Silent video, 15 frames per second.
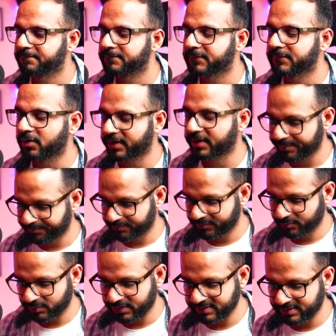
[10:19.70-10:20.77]
Okay,
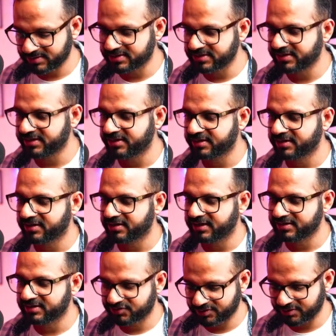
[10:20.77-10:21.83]
so let's see.
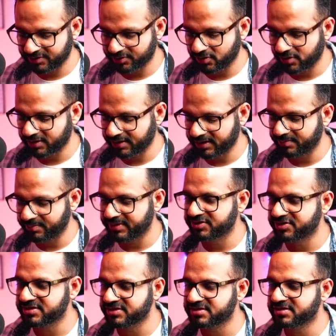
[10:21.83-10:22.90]
Let's run Docker
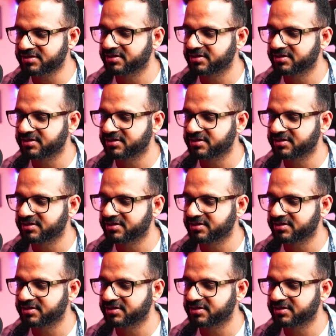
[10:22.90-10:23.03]
images.